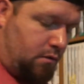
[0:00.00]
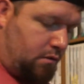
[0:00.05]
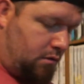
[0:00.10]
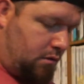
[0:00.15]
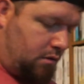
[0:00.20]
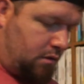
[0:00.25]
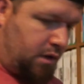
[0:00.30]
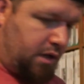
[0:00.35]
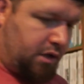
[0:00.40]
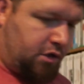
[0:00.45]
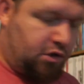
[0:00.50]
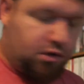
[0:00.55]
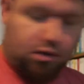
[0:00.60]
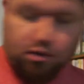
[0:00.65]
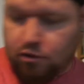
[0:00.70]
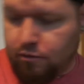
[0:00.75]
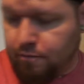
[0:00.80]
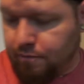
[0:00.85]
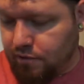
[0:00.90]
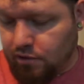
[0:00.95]
Next
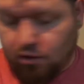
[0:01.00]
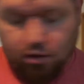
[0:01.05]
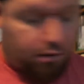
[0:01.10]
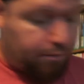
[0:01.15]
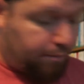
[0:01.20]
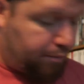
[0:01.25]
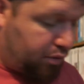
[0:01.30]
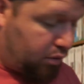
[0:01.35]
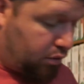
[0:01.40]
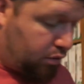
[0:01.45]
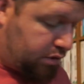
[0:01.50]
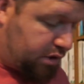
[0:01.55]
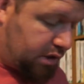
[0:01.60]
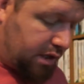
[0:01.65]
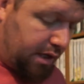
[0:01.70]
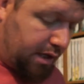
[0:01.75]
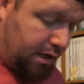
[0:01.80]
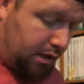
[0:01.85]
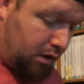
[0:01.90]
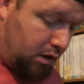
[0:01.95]
up, I bought
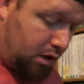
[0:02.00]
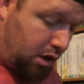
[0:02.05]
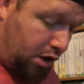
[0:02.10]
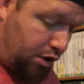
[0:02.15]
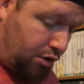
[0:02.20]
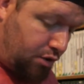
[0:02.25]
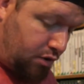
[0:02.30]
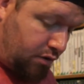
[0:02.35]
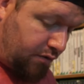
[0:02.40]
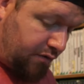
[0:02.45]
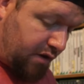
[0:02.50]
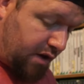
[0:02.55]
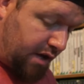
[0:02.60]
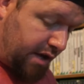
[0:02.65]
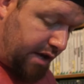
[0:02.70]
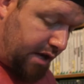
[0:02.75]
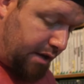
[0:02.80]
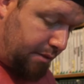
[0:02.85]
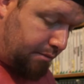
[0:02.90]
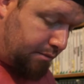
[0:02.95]
a load of
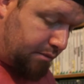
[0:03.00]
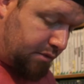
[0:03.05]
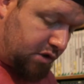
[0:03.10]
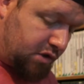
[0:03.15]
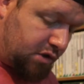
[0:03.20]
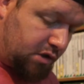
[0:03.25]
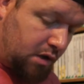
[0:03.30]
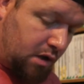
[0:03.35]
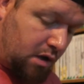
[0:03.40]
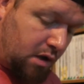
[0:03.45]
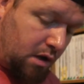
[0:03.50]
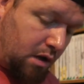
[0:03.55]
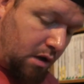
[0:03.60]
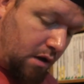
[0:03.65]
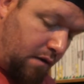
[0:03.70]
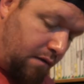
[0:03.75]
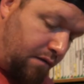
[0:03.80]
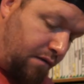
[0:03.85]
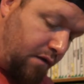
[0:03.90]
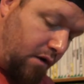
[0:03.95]
games
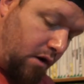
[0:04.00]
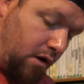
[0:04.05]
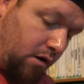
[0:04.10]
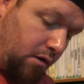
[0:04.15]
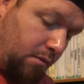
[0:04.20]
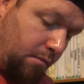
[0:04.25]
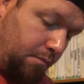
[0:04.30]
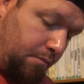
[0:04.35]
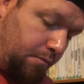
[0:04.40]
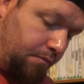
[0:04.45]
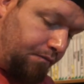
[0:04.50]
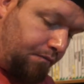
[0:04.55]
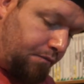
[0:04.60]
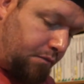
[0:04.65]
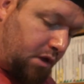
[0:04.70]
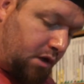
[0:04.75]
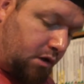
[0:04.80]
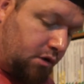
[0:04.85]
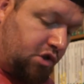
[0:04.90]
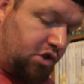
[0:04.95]
from
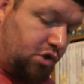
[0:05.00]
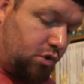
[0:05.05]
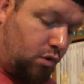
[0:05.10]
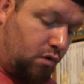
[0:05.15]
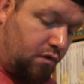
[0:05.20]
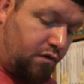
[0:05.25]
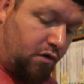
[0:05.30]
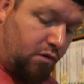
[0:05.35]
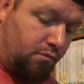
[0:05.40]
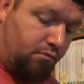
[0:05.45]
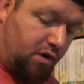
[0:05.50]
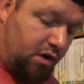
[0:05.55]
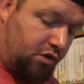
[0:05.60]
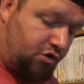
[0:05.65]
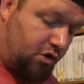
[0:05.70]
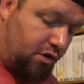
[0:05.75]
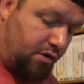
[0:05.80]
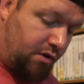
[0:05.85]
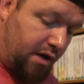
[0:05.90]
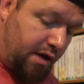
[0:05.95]

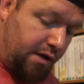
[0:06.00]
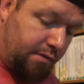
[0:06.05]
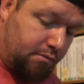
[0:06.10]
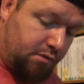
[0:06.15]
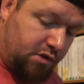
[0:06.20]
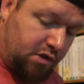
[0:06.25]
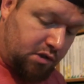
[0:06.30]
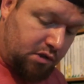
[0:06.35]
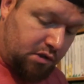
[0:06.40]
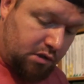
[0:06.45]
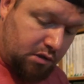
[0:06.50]
Retro Games.